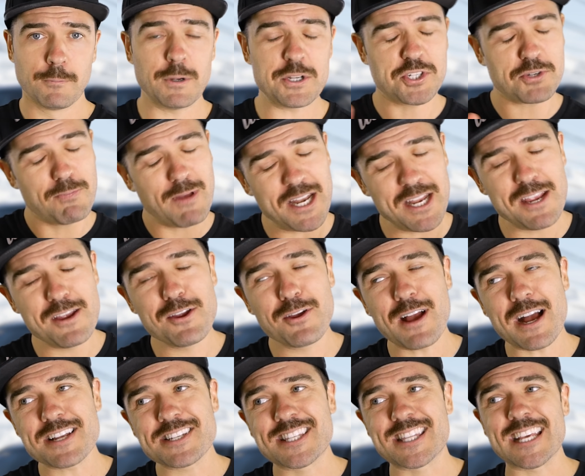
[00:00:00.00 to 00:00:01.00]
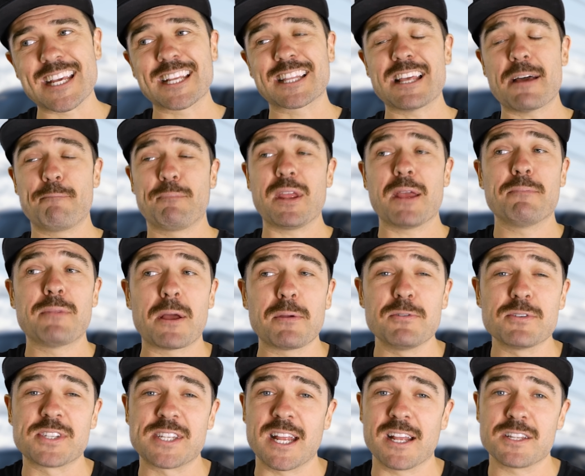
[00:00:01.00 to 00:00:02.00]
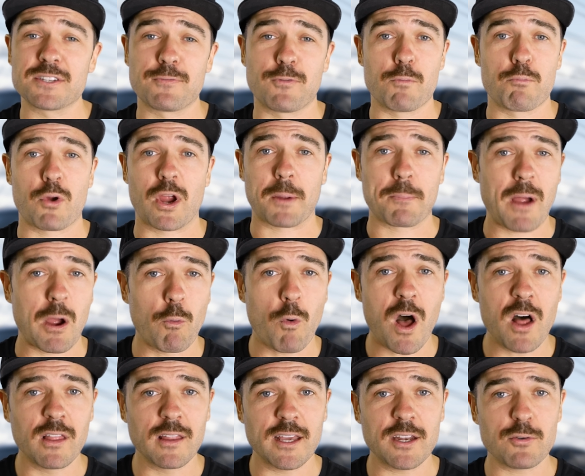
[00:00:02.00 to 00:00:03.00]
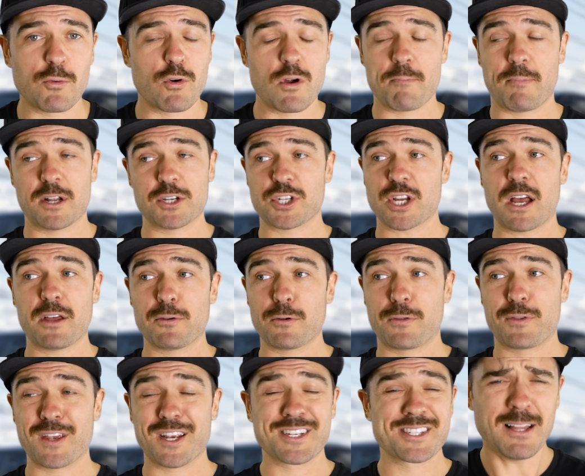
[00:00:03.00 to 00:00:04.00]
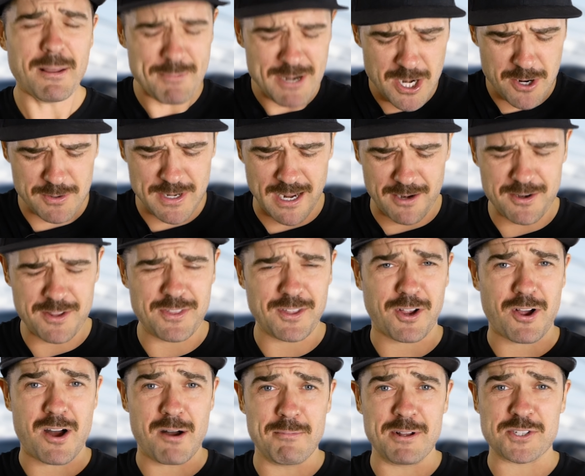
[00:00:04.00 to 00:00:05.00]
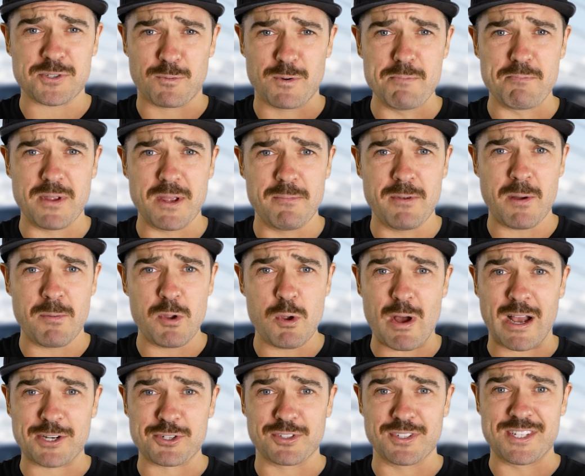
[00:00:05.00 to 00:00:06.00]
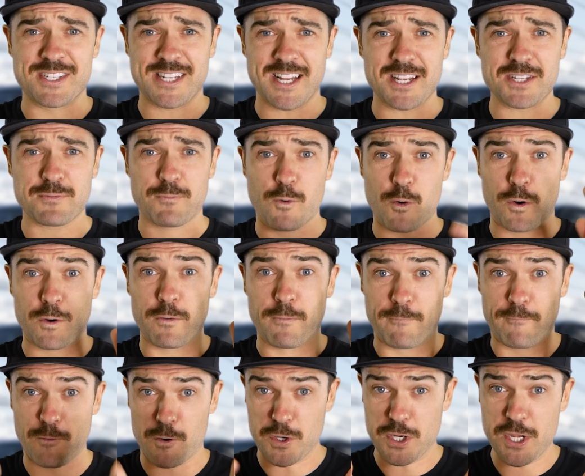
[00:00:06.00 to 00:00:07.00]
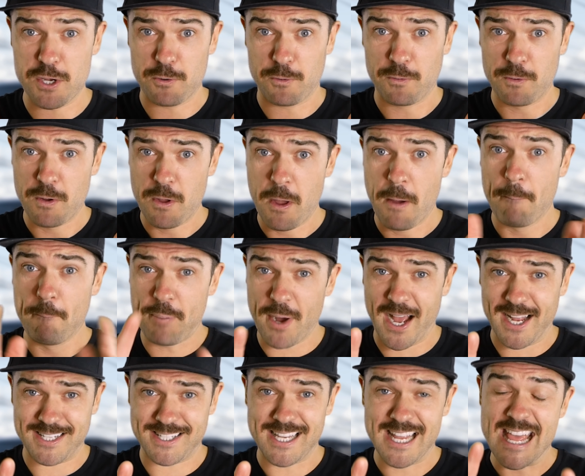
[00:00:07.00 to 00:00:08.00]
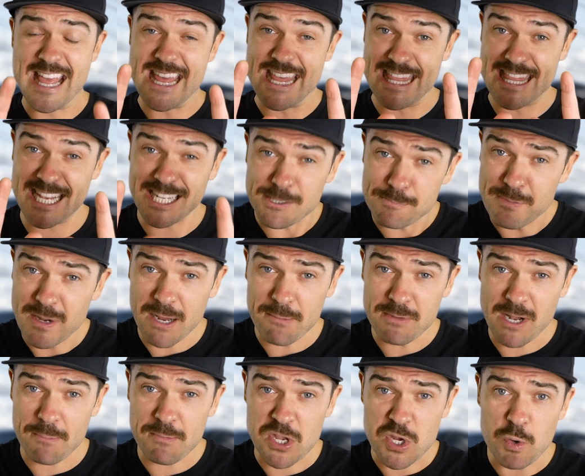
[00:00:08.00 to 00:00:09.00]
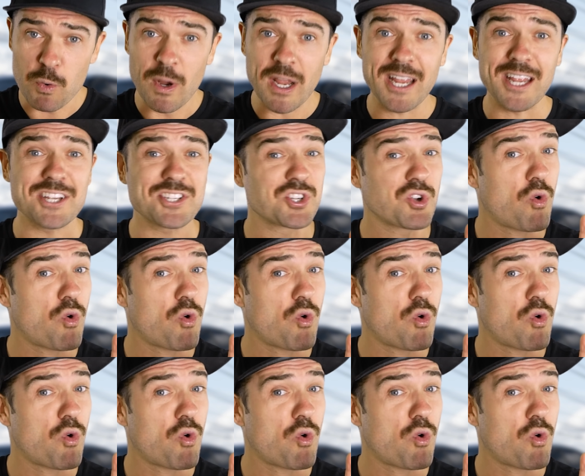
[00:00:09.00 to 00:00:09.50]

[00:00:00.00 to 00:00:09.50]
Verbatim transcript: which many of you guys think that B M W stands for Break My Wallet or a bunch of other things. Let me know down in the comments what B M W actually stands for for you. But this B M W is